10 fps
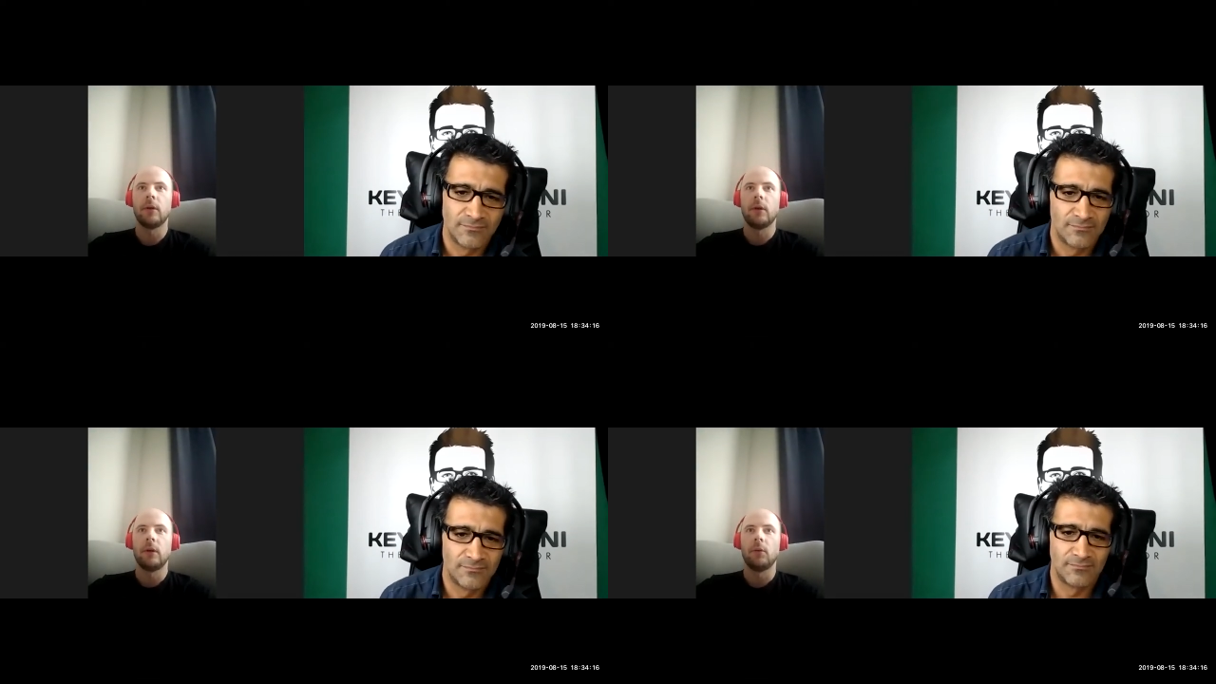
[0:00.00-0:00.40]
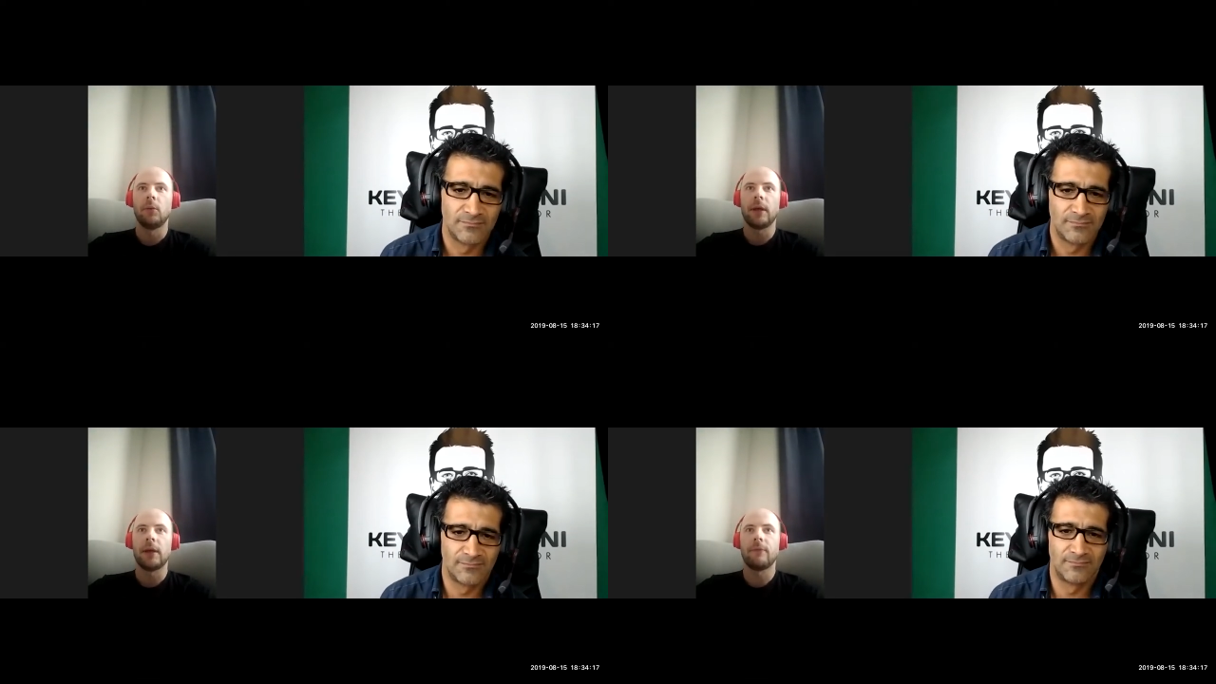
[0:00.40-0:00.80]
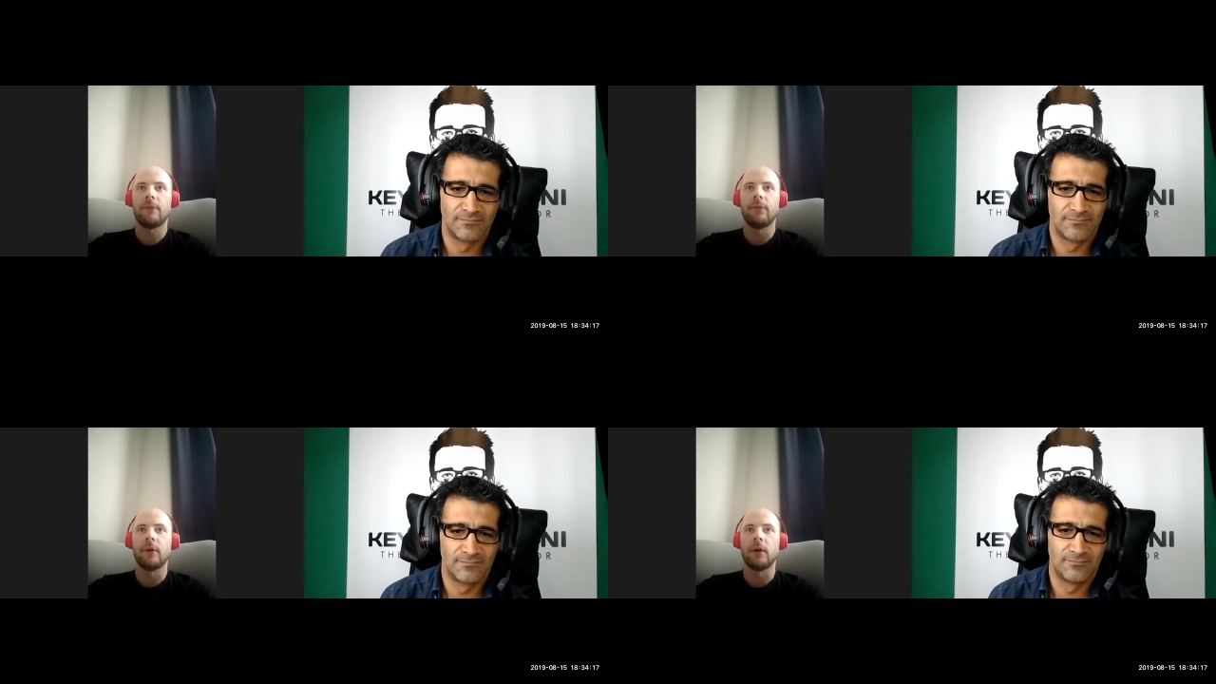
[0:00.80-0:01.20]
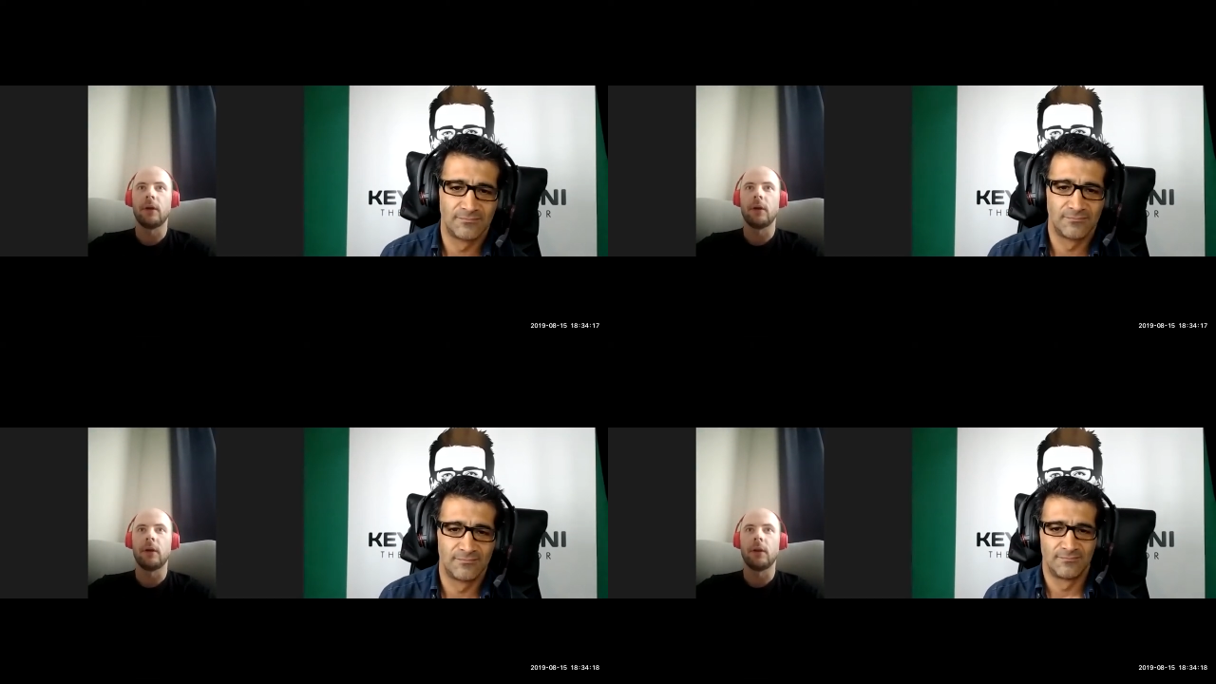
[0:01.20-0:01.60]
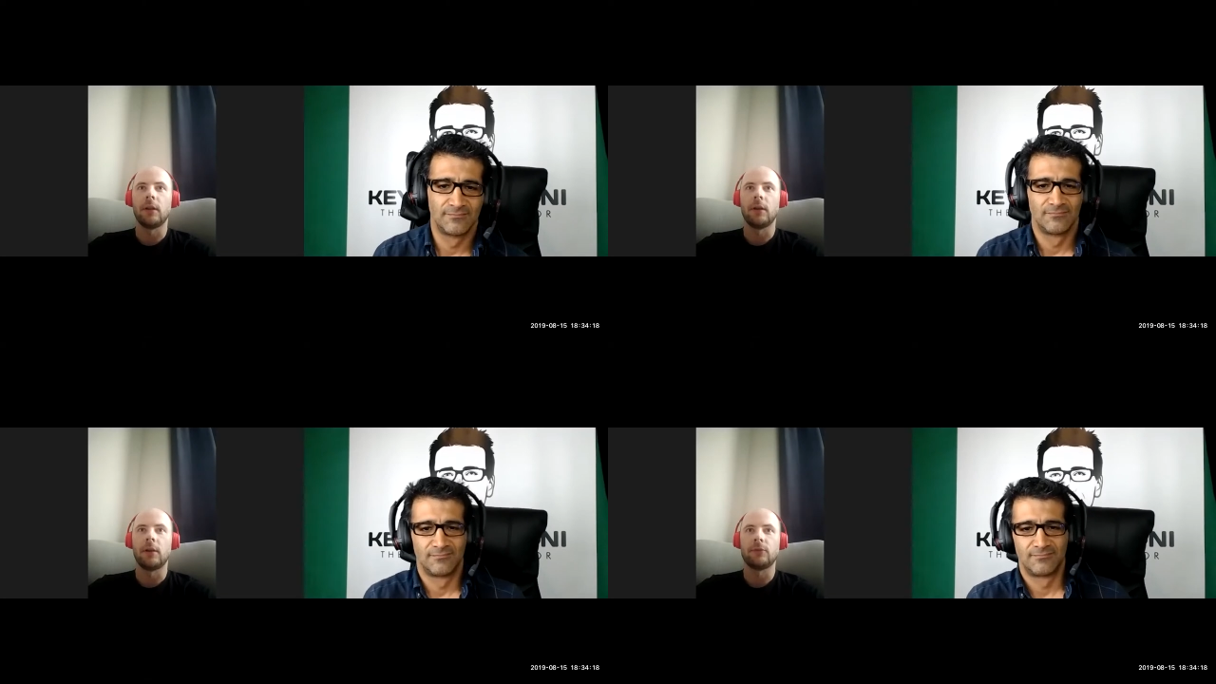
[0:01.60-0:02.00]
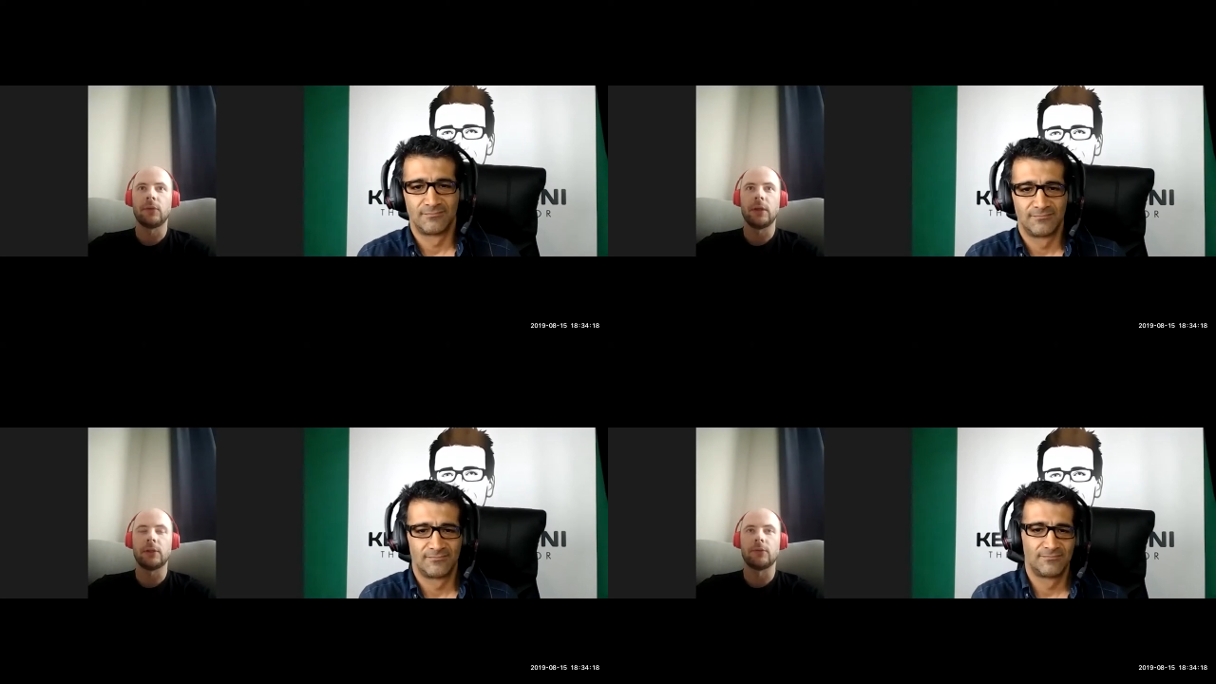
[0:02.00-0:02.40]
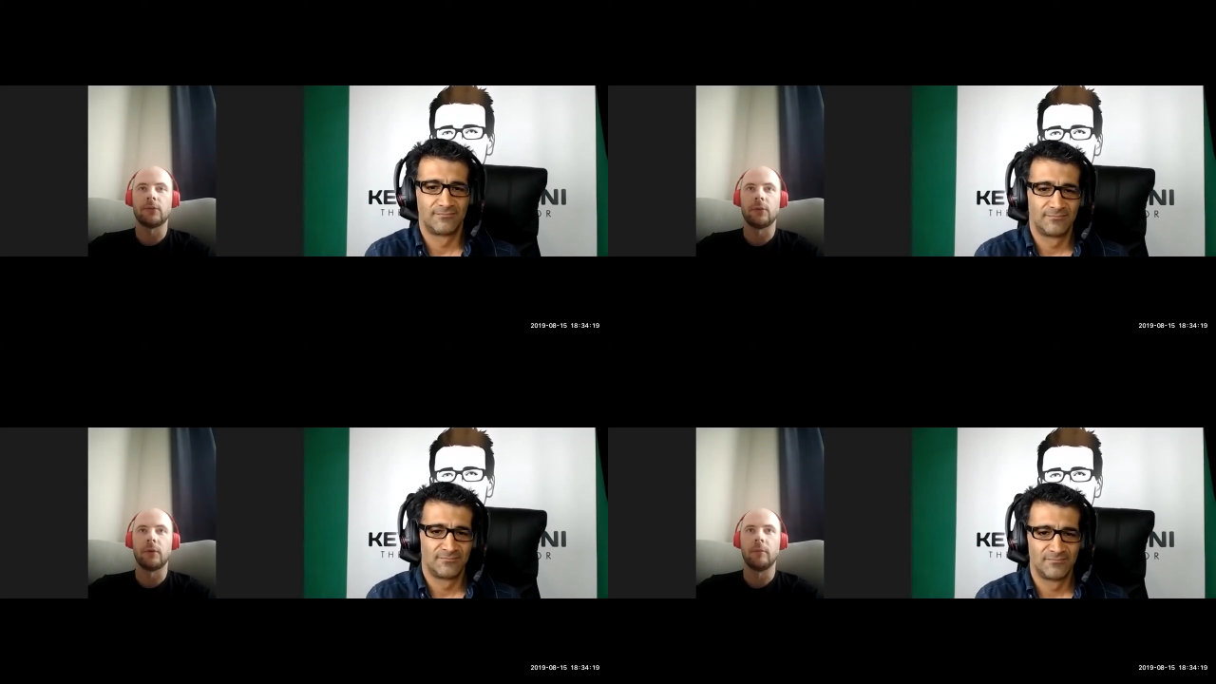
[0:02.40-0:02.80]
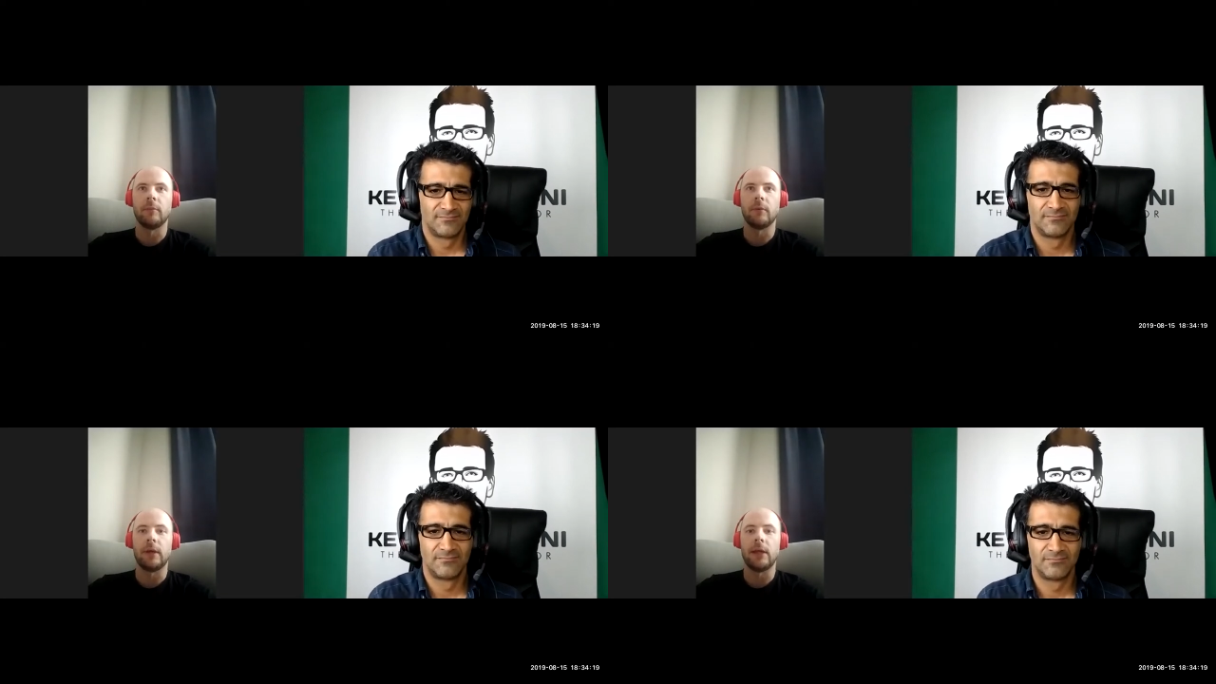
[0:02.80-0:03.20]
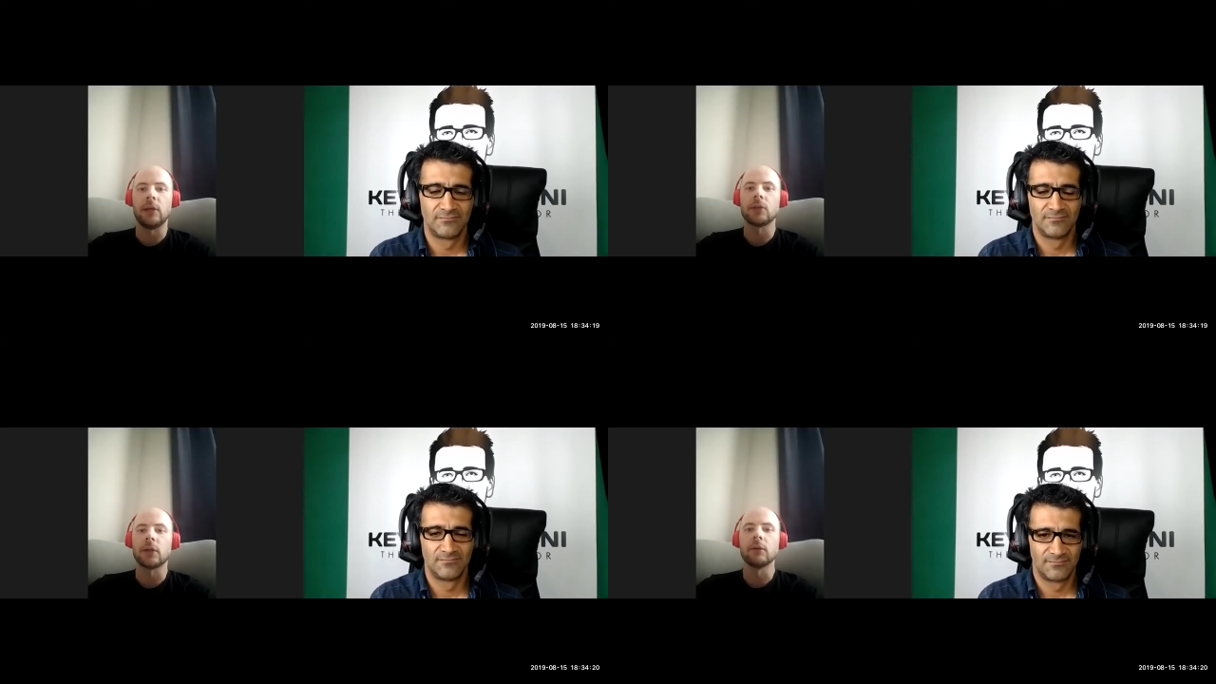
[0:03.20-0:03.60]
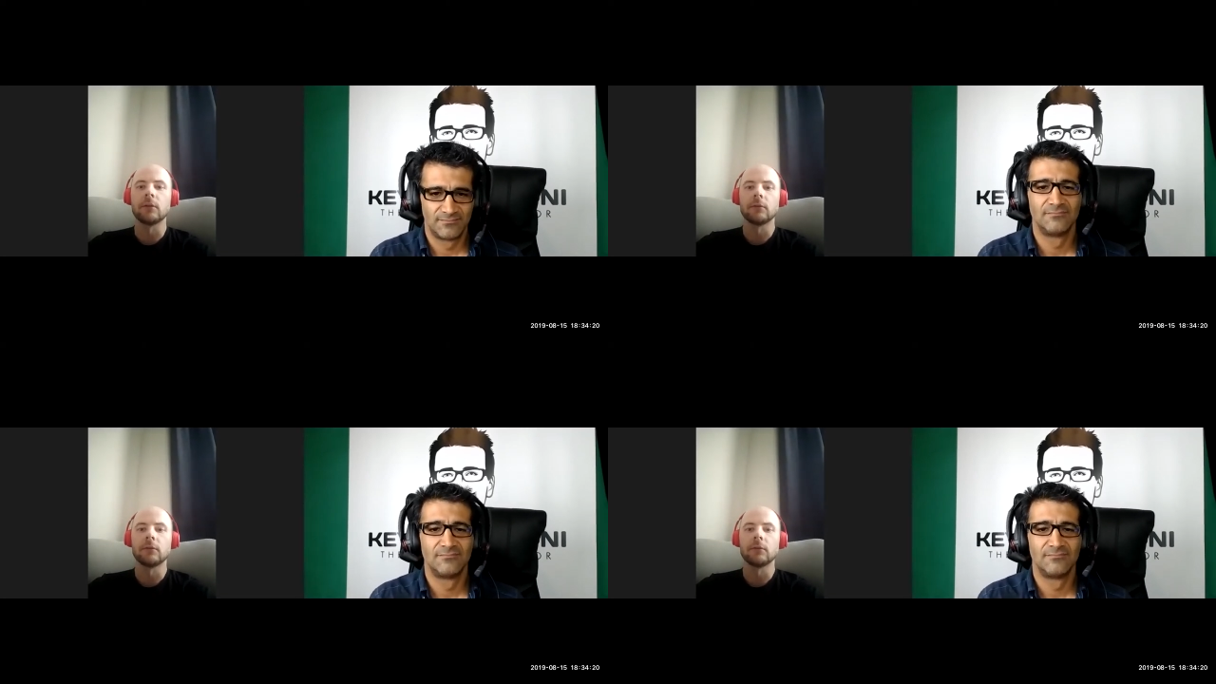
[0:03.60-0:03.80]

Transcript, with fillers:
Speaker 1: We have uh, a lot of traders from Asia